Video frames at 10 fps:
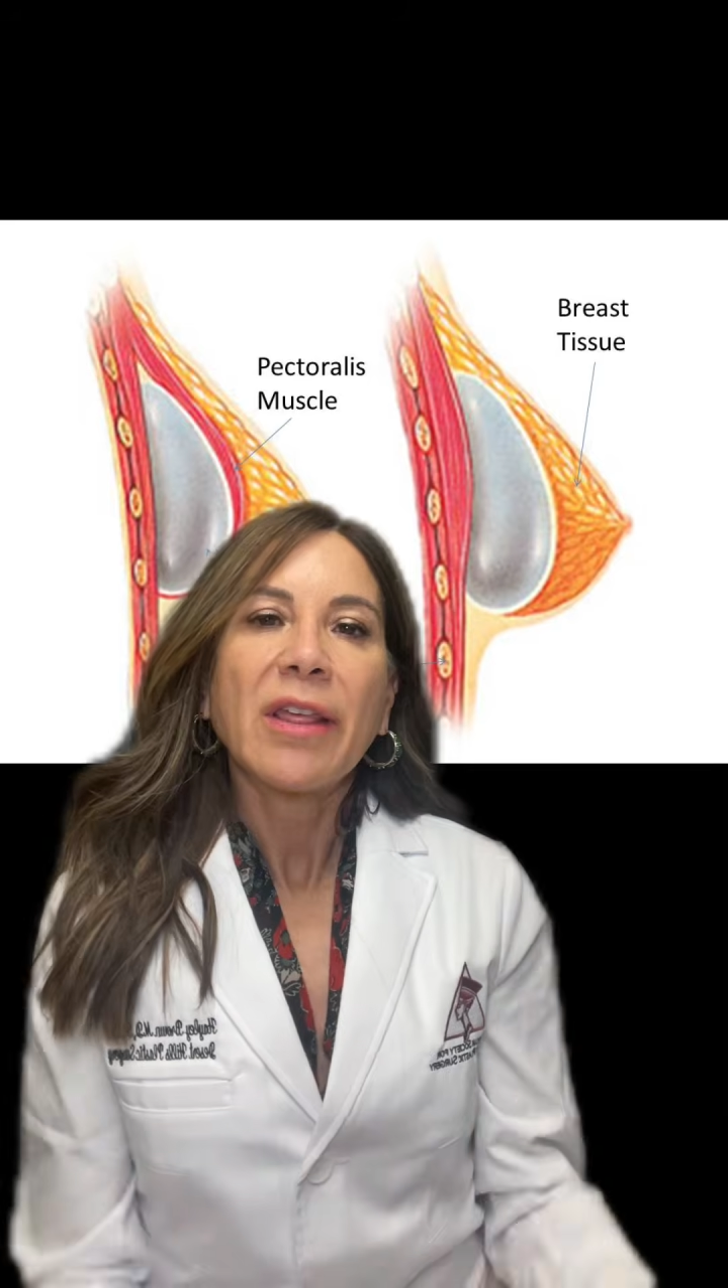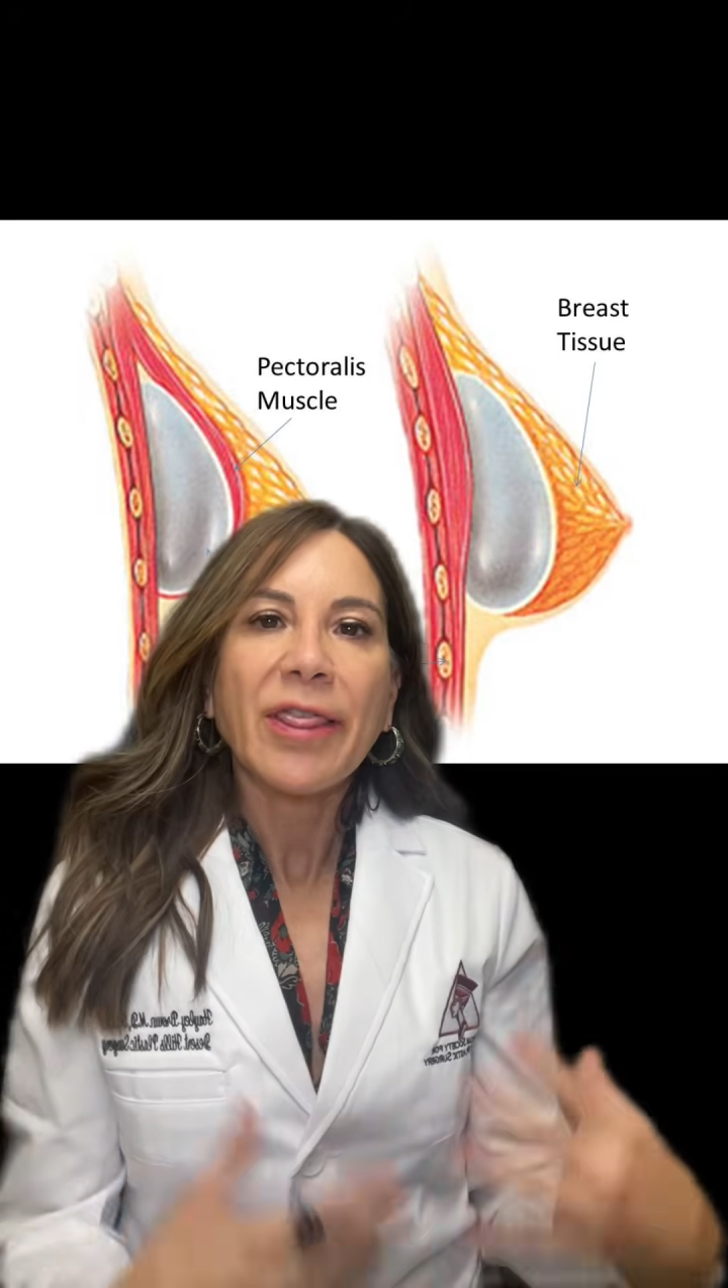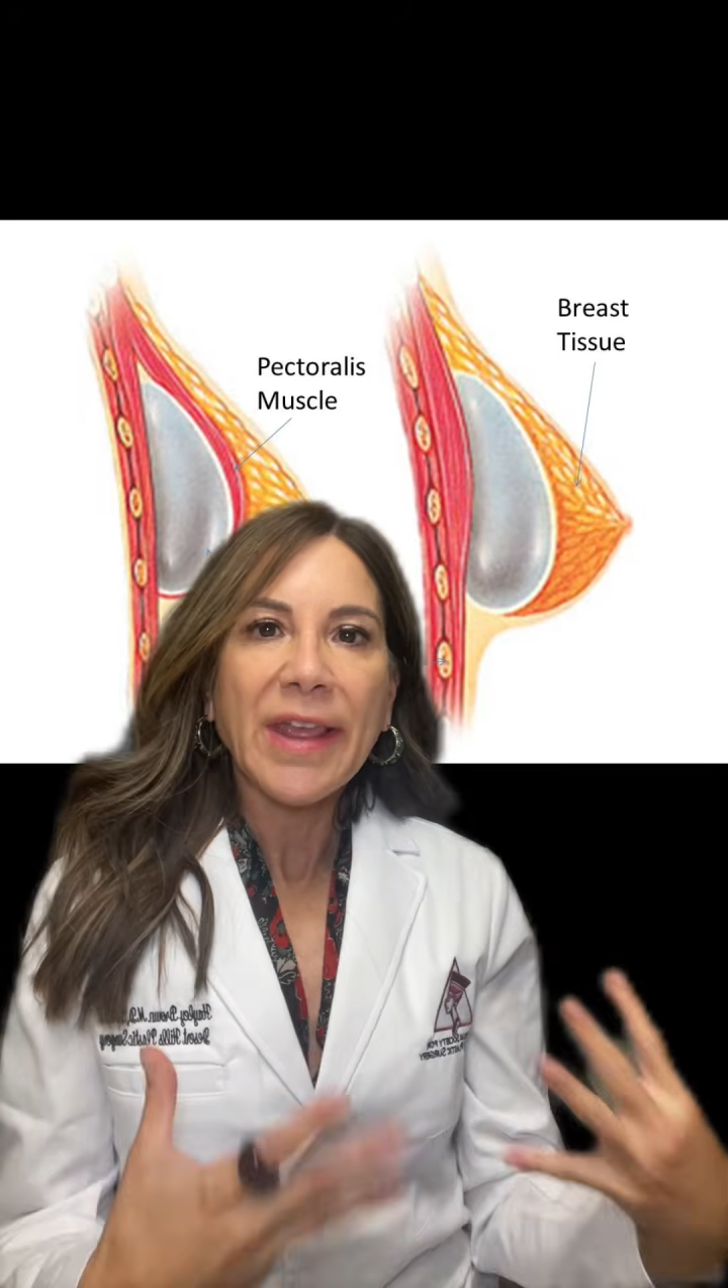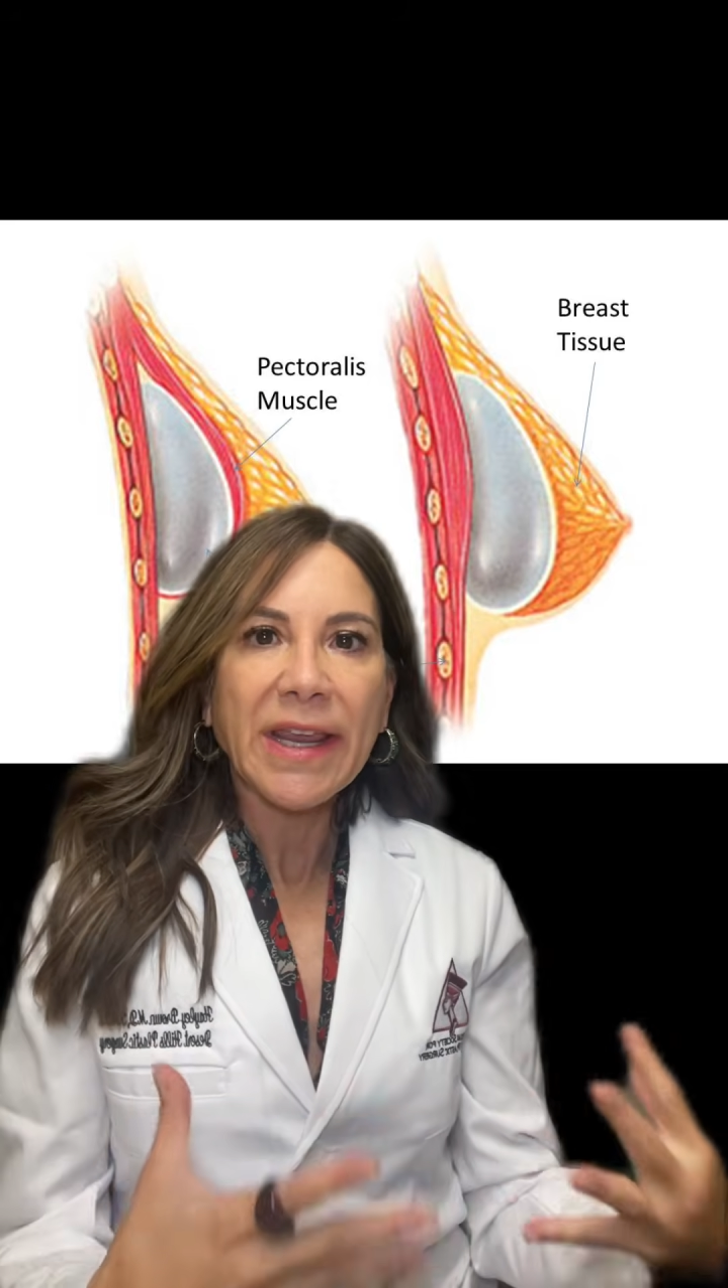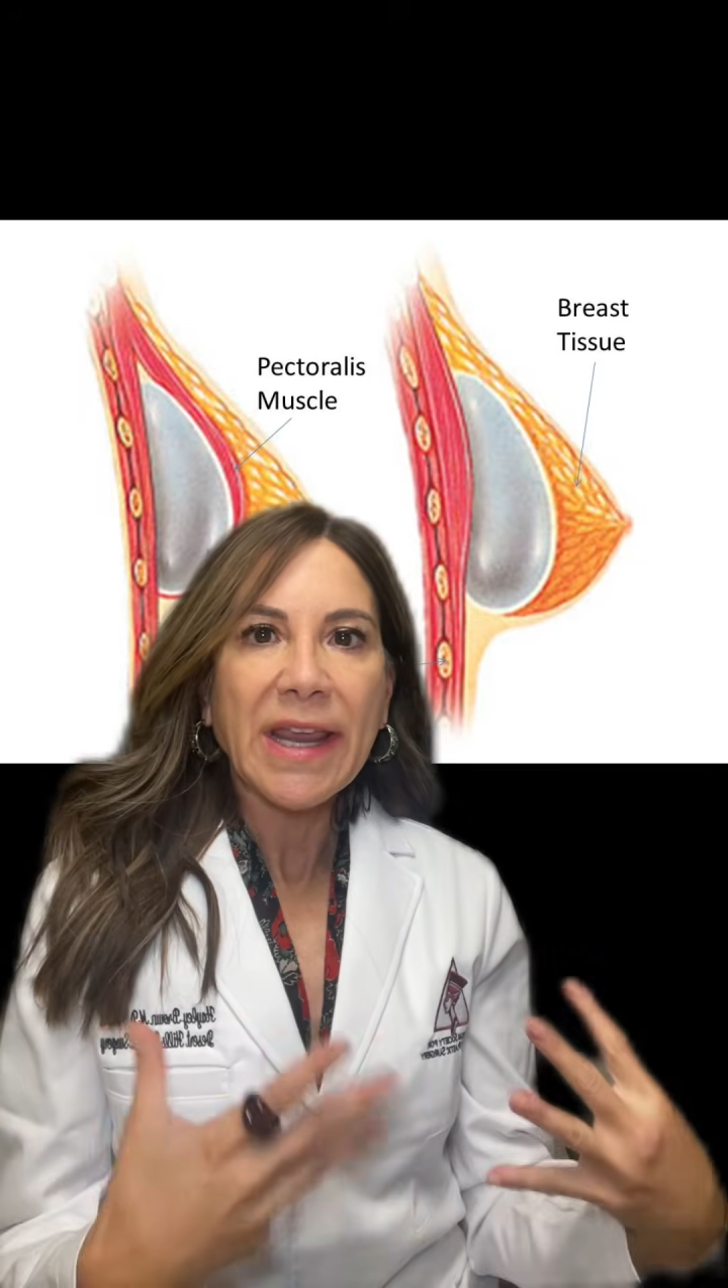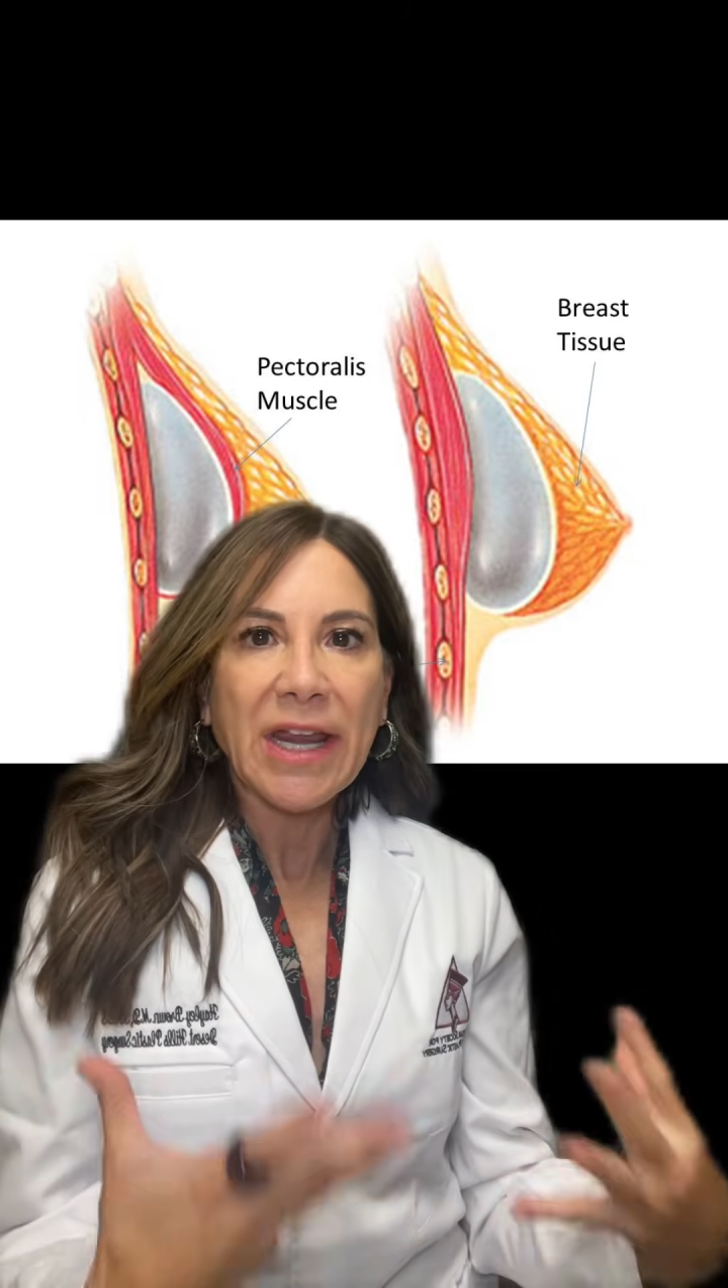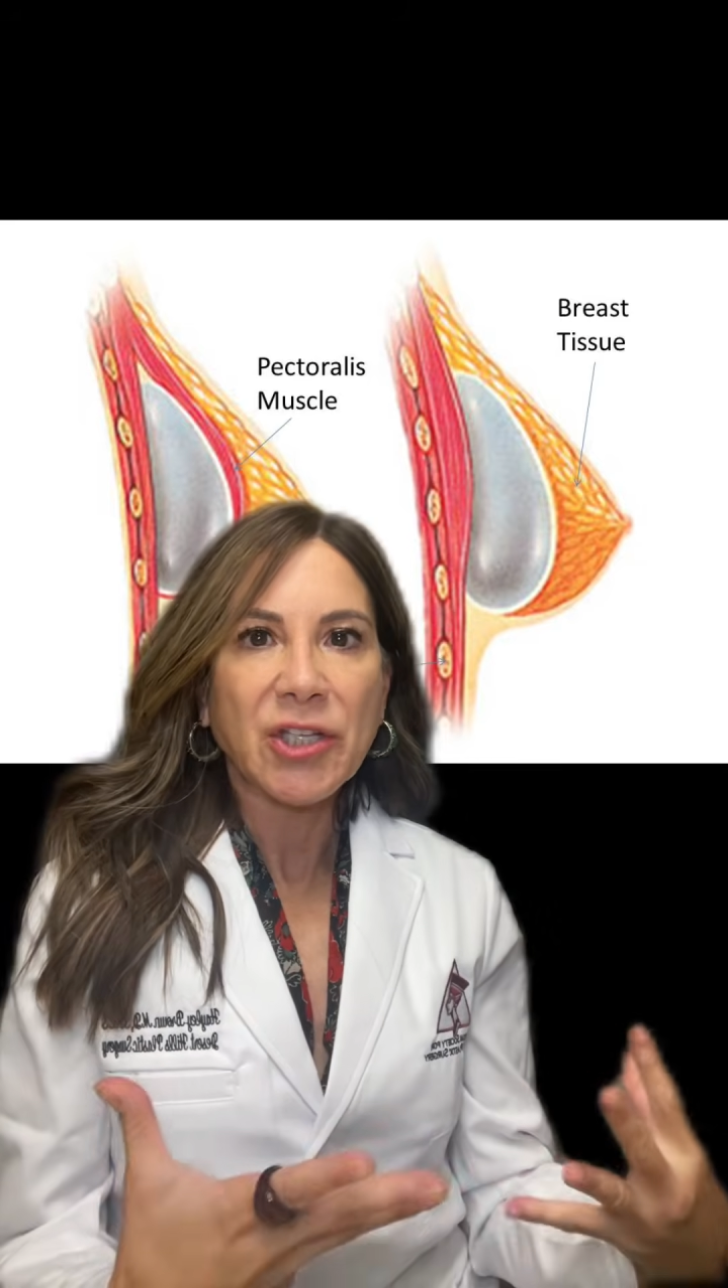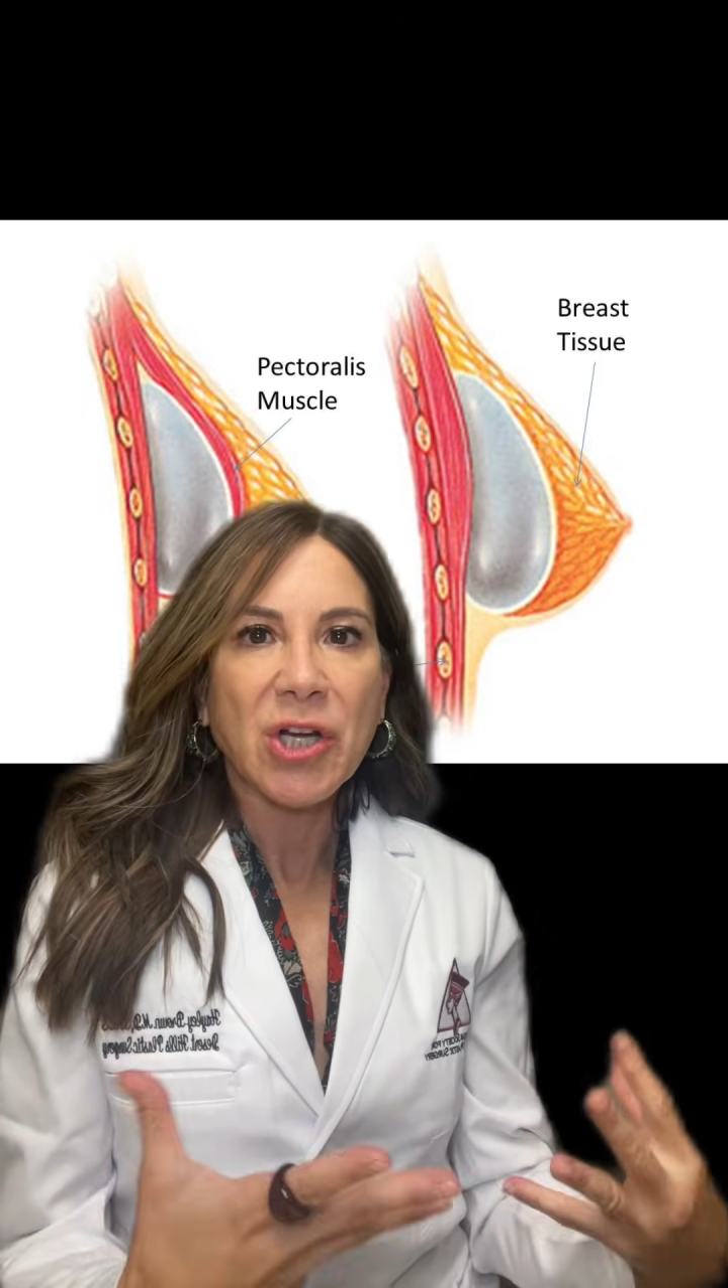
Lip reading: thick and